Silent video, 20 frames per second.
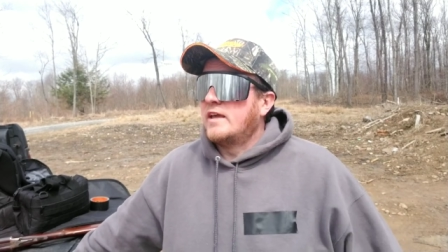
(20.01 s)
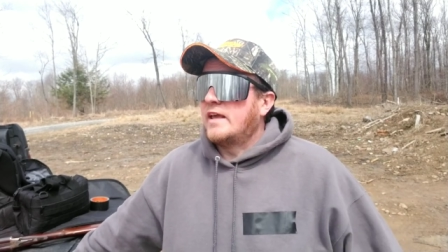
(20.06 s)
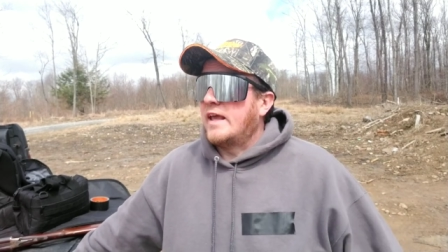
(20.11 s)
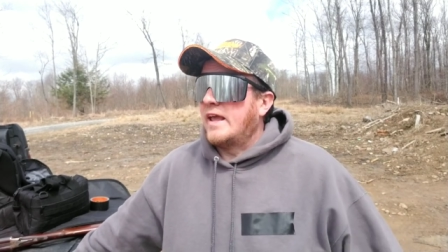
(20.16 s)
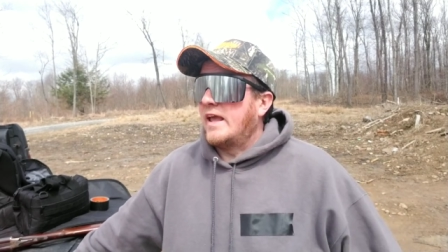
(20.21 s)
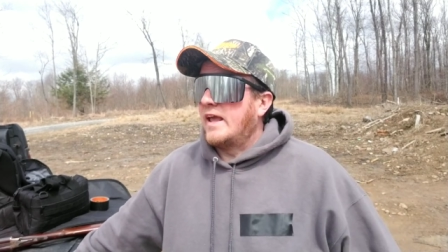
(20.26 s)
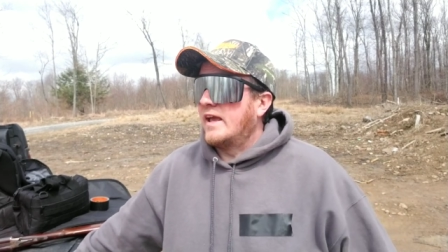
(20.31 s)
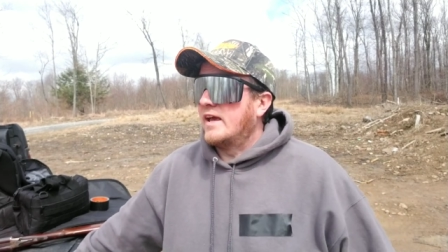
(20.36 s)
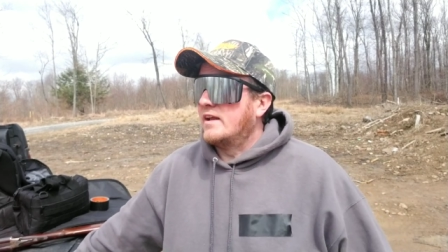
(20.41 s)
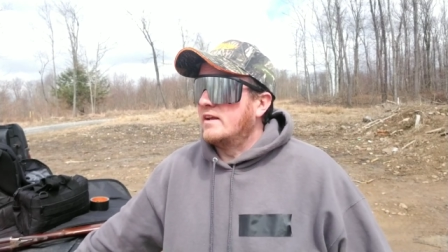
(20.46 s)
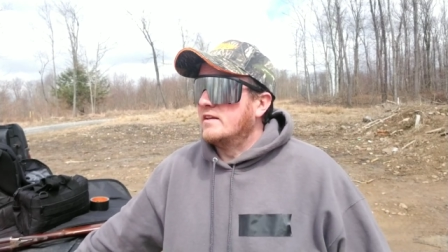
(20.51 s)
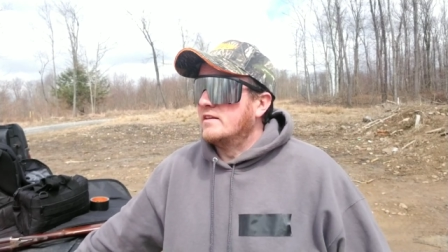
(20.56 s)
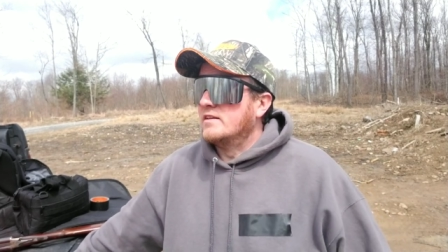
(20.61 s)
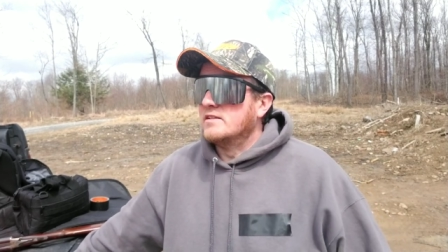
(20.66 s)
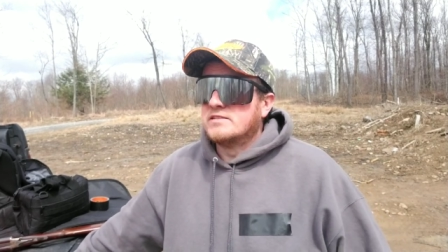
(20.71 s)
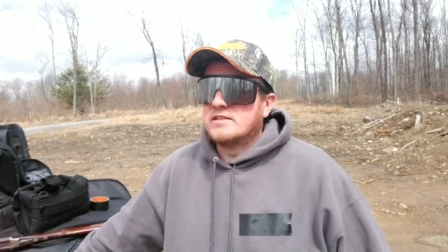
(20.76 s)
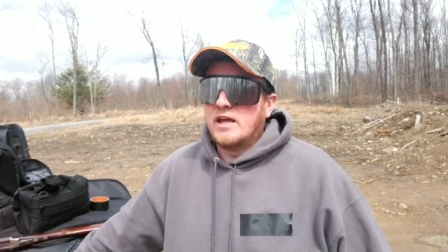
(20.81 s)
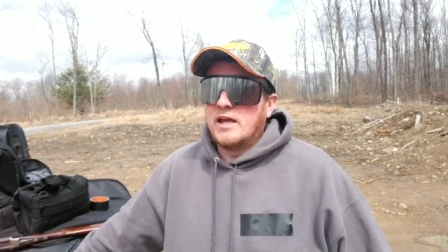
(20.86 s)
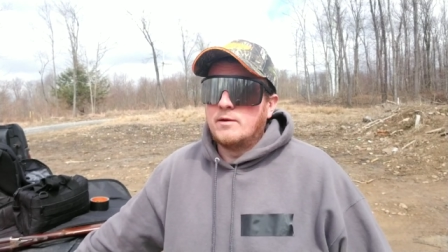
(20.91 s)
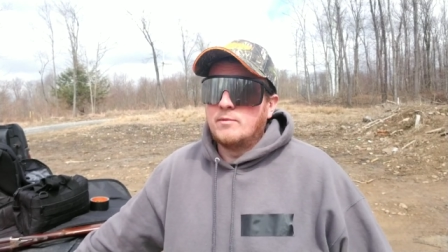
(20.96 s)
And
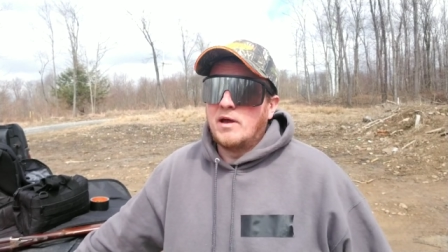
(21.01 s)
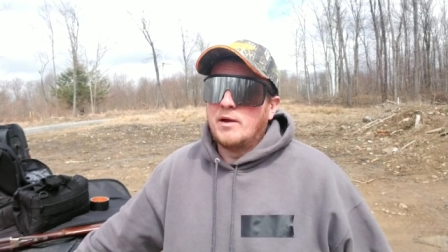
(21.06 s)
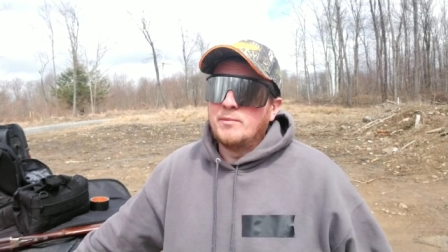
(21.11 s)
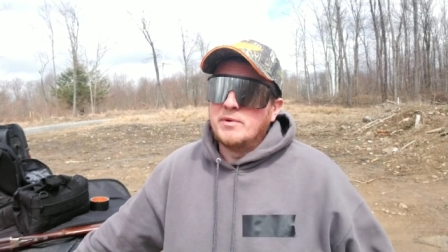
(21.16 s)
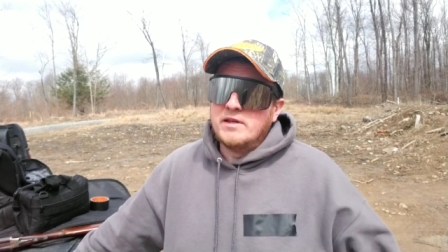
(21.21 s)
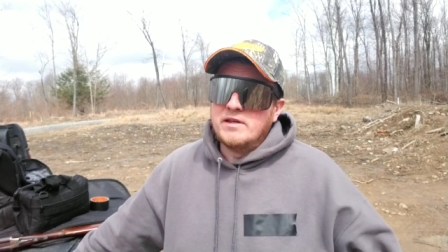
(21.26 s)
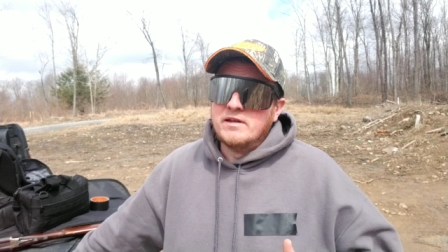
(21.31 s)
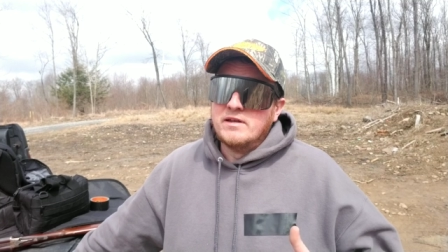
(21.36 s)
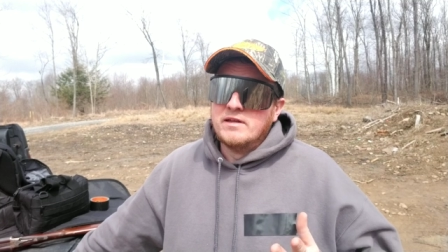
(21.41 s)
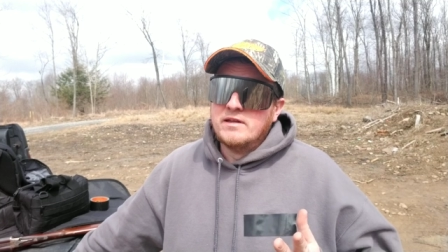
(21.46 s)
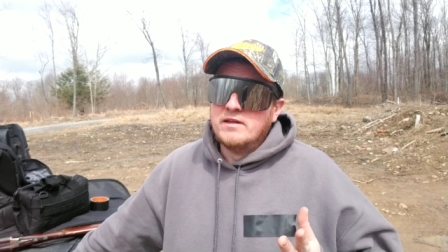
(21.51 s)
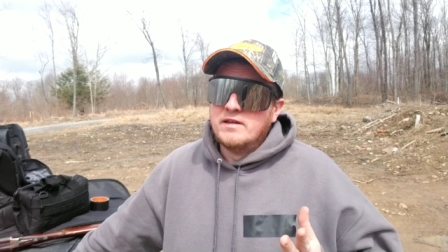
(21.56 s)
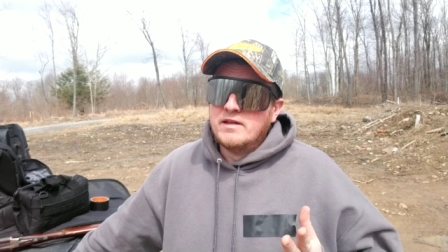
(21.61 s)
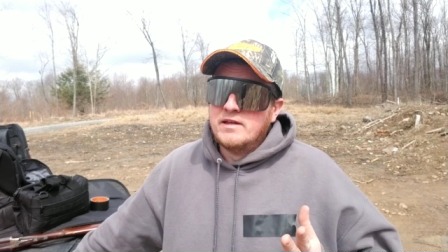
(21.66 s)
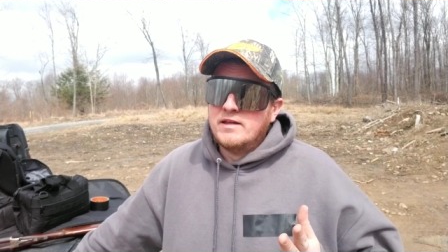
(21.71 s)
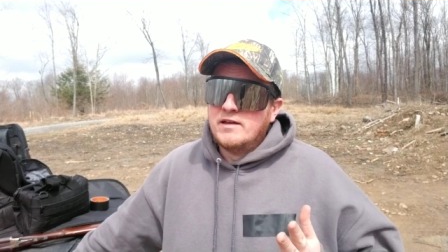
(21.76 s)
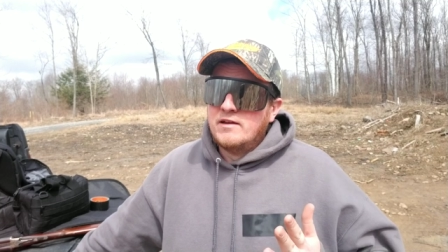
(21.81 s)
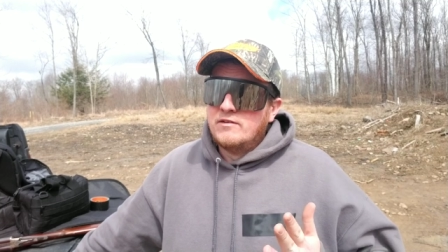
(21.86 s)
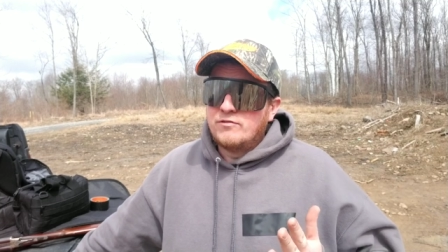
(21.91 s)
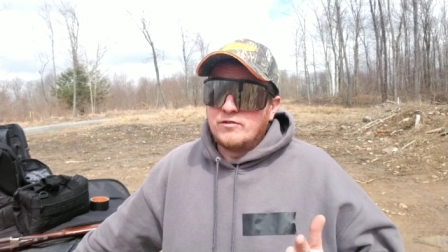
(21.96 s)
this game, I mean,
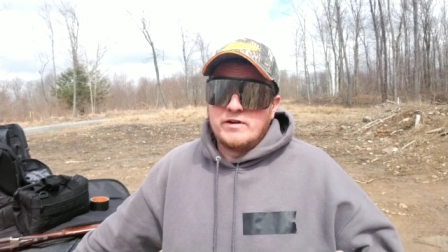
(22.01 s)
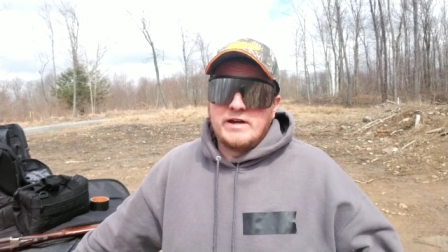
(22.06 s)
for